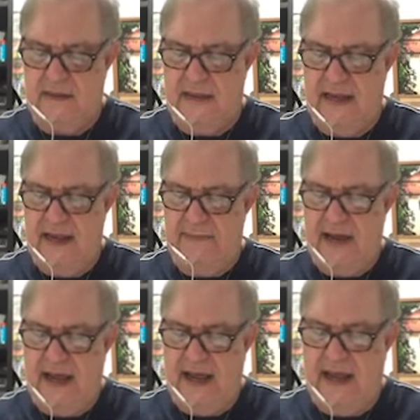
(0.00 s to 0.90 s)

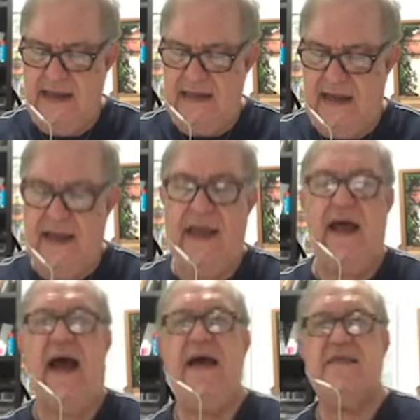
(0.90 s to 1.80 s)
nabla I,
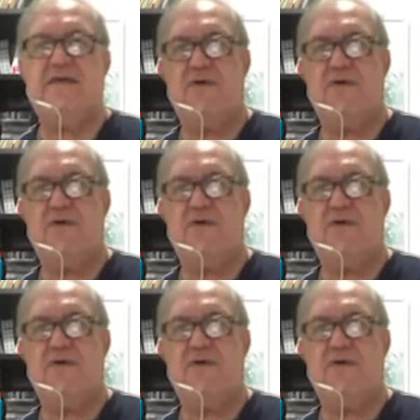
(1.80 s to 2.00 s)
the ith